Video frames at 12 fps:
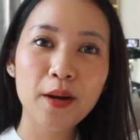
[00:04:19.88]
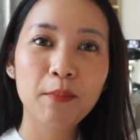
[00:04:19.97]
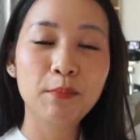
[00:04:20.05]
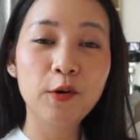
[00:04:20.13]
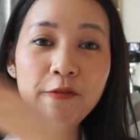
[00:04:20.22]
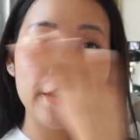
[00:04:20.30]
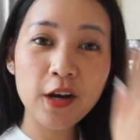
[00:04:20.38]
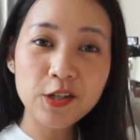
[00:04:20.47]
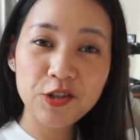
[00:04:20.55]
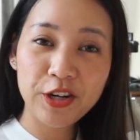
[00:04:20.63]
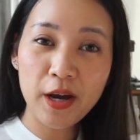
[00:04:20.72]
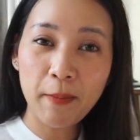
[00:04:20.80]
Moving on
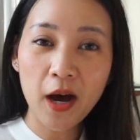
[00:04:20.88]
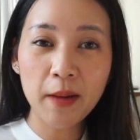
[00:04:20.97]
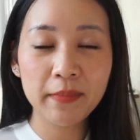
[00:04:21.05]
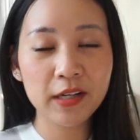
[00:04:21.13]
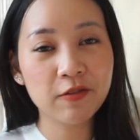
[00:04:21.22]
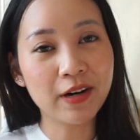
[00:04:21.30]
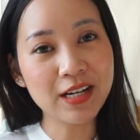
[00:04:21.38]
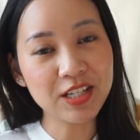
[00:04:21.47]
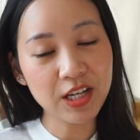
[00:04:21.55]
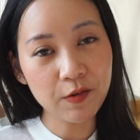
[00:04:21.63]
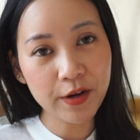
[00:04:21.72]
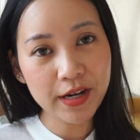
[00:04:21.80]
to the apartment
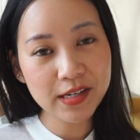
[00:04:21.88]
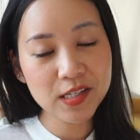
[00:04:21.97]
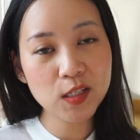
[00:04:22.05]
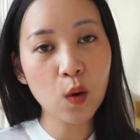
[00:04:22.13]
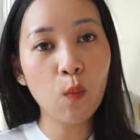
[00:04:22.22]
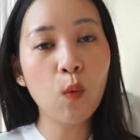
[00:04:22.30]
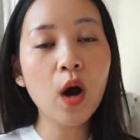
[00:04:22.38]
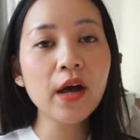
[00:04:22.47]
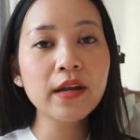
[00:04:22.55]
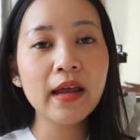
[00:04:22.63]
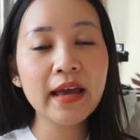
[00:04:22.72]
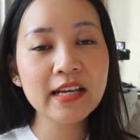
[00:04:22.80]
criteria. So what
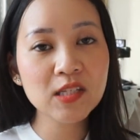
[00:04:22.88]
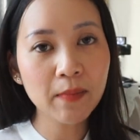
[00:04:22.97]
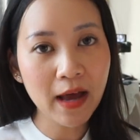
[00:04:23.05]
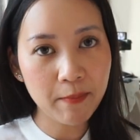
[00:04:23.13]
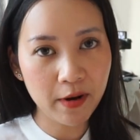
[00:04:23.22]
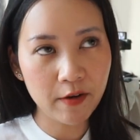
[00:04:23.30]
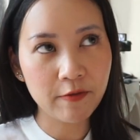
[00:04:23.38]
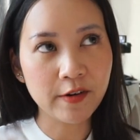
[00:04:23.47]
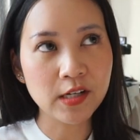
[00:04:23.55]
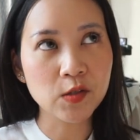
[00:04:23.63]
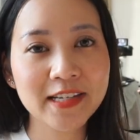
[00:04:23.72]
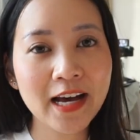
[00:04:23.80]
is my
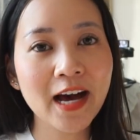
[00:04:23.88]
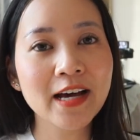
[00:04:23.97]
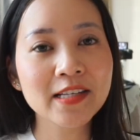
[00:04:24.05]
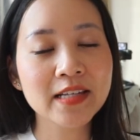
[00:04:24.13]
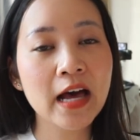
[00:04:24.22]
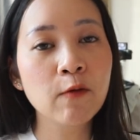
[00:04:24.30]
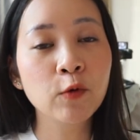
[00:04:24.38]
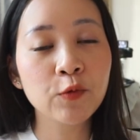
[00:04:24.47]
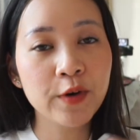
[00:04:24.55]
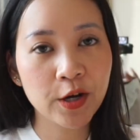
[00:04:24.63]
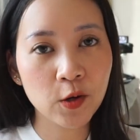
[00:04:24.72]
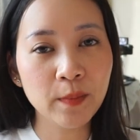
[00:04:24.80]
preference? Guys, I would
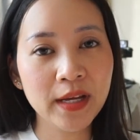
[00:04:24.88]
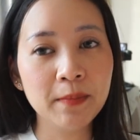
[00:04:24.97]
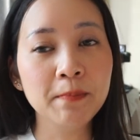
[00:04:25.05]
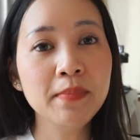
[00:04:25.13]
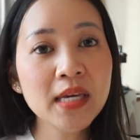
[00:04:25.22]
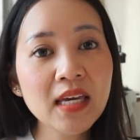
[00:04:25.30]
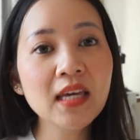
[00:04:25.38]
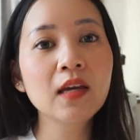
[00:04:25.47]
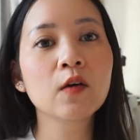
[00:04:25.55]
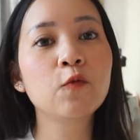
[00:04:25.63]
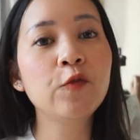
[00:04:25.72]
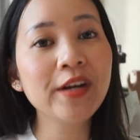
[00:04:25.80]
recommend
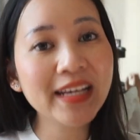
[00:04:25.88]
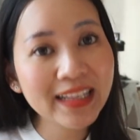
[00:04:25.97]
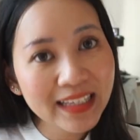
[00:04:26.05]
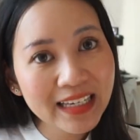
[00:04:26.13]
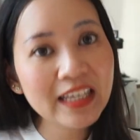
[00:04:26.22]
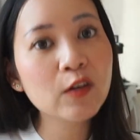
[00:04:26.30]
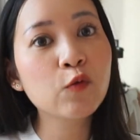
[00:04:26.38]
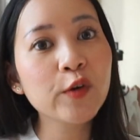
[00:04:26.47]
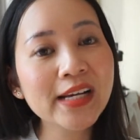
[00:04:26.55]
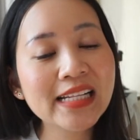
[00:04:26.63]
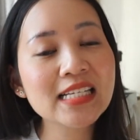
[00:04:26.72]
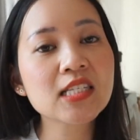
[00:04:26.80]
be
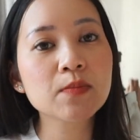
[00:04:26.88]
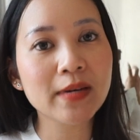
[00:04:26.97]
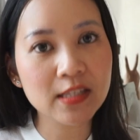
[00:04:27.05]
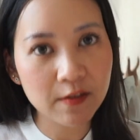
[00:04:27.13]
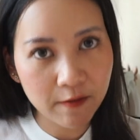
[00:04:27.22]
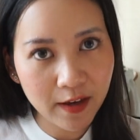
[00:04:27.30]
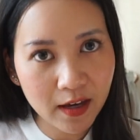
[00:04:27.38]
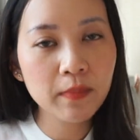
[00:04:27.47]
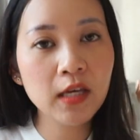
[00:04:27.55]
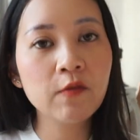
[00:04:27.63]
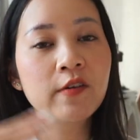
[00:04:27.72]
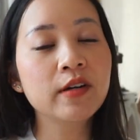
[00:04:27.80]
really specific.
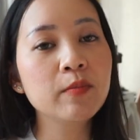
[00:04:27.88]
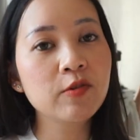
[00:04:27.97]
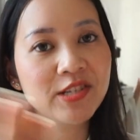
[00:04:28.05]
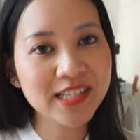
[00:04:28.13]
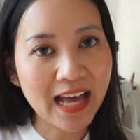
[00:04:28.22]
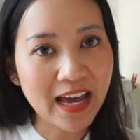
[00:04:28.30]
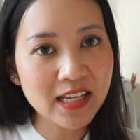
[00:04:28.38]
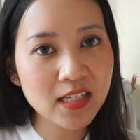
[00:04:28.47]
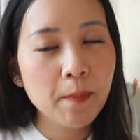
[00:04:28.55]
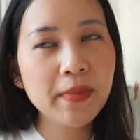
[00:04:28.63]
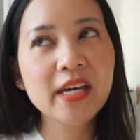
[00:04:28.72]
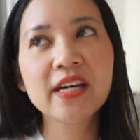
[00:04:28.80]
Be very precise,
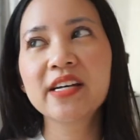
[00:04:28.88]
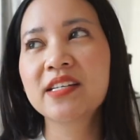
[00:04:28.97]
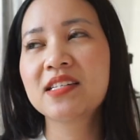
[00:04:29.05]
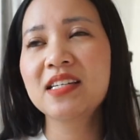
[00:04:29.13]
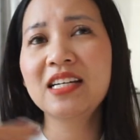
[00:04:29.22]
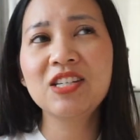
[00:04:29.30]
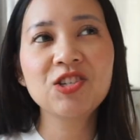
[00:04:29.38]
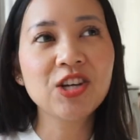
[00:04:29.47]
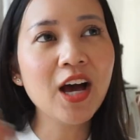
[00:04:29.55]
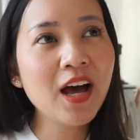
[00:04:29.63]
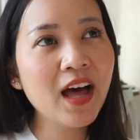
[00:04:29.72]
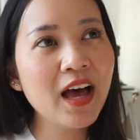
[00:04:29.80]
because in
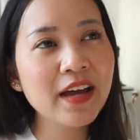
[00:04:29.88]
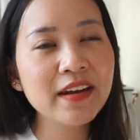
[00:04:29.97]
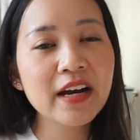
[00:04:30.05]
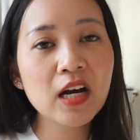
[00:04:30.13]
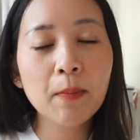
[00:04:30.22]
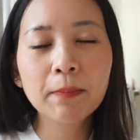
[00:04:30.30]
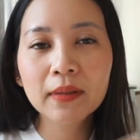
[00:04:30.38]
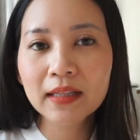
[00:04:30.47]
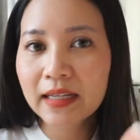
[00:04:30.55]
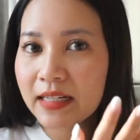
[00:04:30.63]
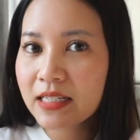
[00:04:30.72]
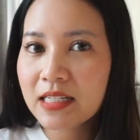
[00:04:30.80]
Shanghai there are
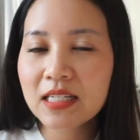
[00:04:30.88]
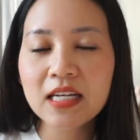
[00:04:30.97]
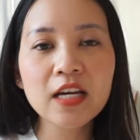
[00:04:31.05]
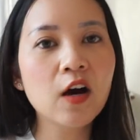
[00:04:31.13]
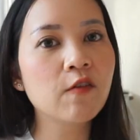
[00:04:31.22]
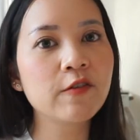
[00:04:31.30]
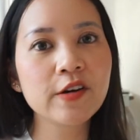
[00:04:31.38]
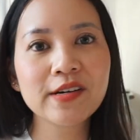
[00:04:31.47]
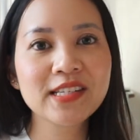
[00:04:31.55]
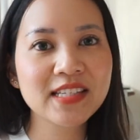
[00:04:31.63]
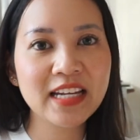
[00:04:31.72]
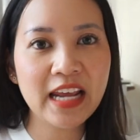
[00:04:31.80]
plenty of real
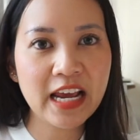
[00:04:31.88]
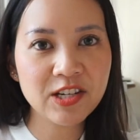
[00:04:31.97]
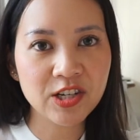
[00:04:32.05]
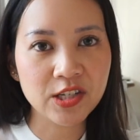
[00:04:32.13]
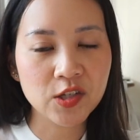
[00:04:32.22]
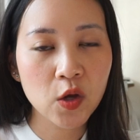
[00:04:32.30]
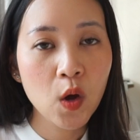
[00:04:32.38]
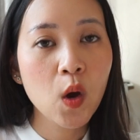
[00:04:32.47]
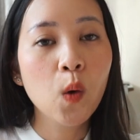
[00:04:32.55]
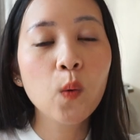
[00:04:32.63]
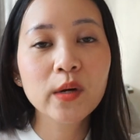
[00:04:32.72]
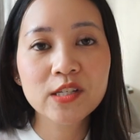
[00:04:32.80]
estate agents
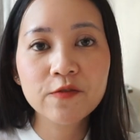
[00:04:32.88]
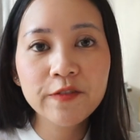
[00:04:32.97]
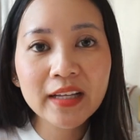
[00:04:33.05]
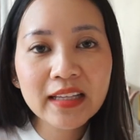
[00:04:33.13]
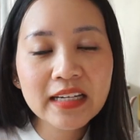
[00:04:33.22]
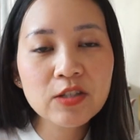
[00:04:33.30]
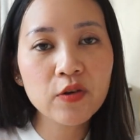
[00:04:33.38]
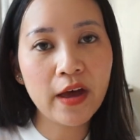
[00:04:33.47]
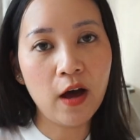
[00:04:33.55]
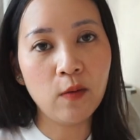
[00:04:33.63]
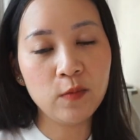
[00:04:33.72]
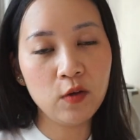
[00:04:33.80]
who is willing to
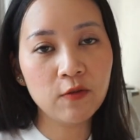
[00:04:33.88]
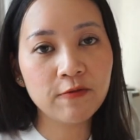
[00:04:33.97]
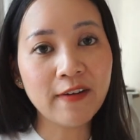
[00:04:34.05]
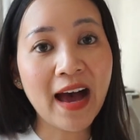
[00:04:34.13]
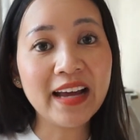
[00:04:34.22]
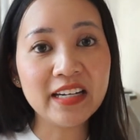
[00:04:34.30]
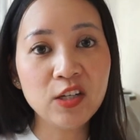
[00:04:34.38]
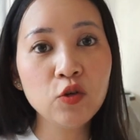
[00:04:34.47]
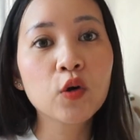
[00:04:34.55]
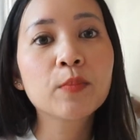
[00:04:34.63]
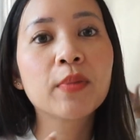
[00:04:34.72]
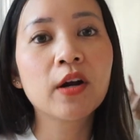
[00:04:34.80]
help you find
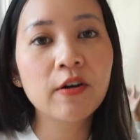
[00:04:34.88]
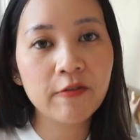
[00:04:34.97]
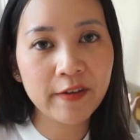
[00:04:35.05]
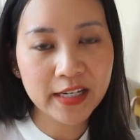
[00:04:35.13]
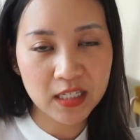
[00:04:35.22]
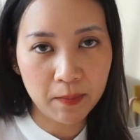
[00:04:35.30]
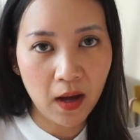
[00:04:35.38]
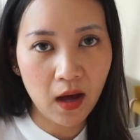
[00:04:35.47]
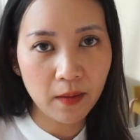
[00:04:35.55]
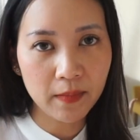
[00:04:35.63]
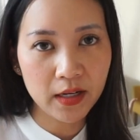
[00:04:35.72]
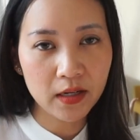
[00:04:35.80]
your perfect
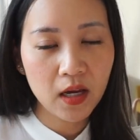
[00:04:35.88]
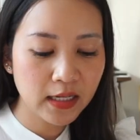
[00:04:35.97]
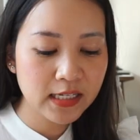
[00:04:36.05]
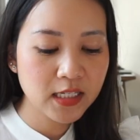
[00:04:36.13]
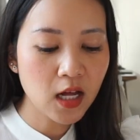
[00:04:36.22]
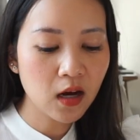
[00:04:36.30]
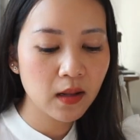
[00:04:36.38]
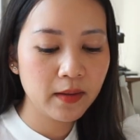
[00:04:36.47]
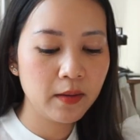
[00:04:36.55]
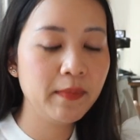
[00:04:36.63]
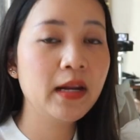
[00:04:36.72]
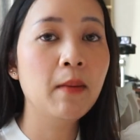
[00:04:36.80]
apartment. So let's talk a
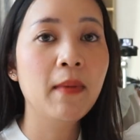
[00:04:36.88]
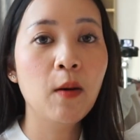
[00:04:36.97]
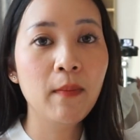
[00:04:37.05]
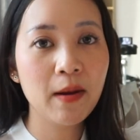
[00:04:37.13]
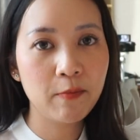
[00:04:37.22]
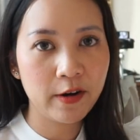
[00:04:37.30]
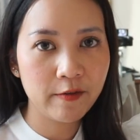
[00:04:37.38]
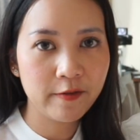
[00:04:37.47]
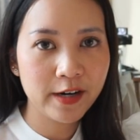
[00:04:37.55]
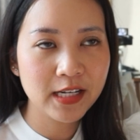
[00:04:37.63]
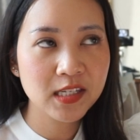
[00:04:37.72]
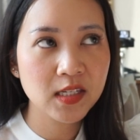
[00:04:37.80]
little bit about my
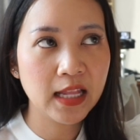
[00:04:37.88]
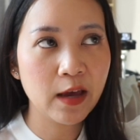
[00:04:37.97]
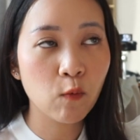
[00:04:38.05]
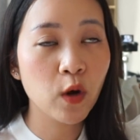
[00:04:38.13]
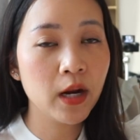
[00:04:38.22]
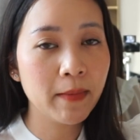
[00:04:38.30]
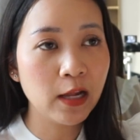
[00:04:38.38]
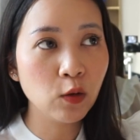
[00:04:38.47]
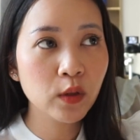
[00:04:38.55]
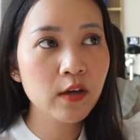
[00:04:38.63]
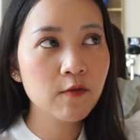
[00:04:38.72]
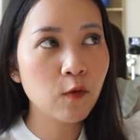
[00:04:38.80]
preference, like what am I
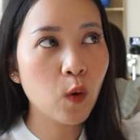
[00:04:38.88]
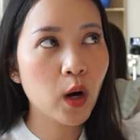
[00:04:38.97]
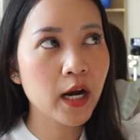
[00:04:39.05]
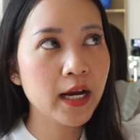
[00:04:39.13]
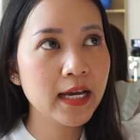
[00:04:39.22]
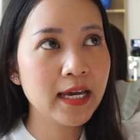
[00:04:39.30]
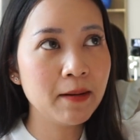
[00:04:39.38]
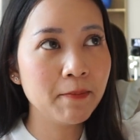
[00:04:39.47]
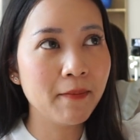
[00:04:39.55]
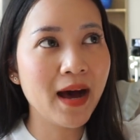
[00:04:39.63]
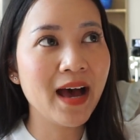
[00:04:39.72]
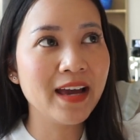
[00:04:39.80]
looking for in
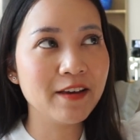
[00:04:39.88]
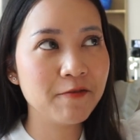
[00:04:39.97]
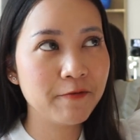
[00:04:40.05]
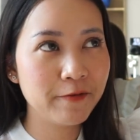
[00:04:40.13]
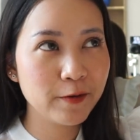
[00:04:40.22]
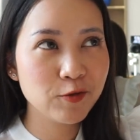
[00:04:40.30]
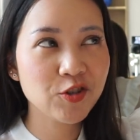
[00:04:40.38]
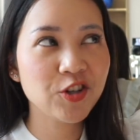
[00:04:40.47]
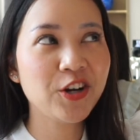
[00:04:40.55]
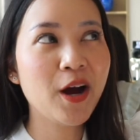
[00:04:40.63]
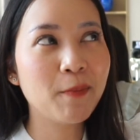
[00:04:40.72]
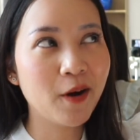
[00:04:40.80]
my
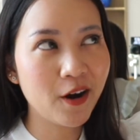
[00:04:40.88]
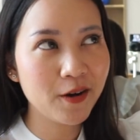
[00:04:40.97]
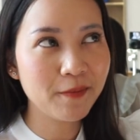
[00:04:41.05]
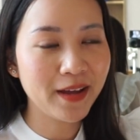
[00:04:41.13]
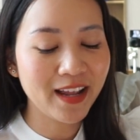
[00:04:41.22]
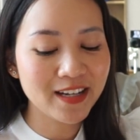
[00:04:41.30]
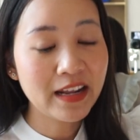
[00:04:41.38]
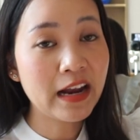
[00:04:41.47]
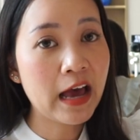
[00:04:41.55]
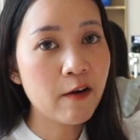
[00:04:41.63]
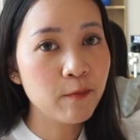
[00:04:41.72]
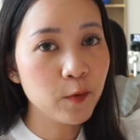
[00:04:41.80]
future apartment that
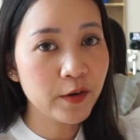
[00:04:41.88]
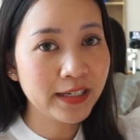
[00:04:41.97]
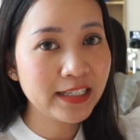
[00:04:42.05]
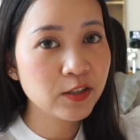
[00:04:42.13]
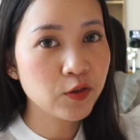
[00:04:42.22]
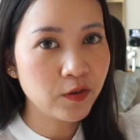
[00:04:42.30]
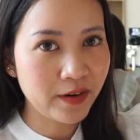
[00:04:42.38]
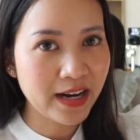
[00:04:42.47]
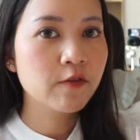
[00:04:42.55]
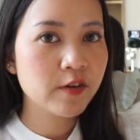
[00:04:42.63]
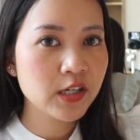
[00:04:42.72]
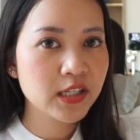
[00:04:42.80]
I'm willing to
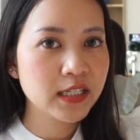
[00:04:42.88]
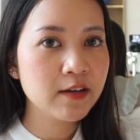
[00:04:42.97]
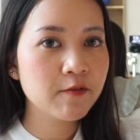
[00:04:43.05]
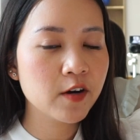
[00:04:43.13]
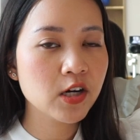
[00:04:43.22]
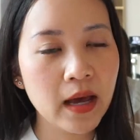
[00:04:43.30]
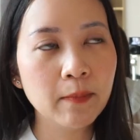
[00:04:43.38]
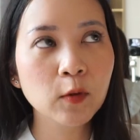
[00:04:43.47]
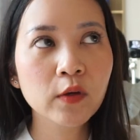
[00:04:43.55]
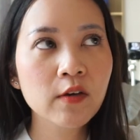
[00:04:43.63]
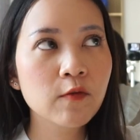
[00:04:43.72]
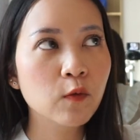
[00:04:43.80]
rent. First thing first, I'm
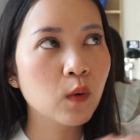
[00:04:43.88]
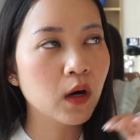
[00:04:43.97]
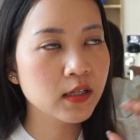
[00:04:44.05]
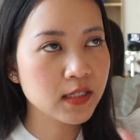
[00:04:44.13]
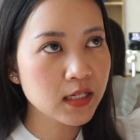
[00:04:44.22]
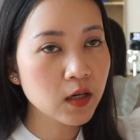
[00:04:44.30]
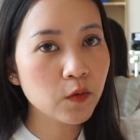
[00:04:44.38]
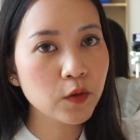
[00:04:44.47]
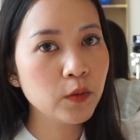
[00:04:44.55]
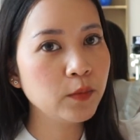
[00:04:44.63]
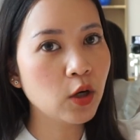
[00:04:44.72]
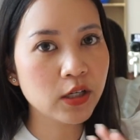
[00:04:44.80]
looking for a single
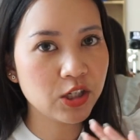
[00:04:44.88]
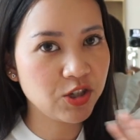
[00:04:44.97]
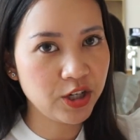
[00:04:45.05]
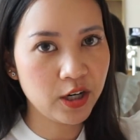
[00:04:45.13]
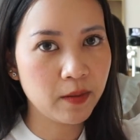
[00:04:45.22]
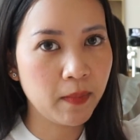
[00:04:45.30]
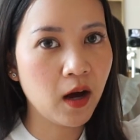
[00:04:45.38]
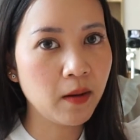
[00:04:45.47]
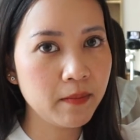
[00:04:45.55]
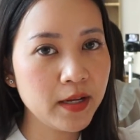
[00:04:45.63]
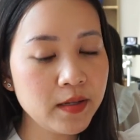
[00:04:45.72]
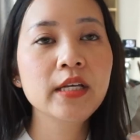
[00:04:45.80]
room, not a shared
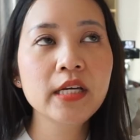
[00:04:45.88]
apartment.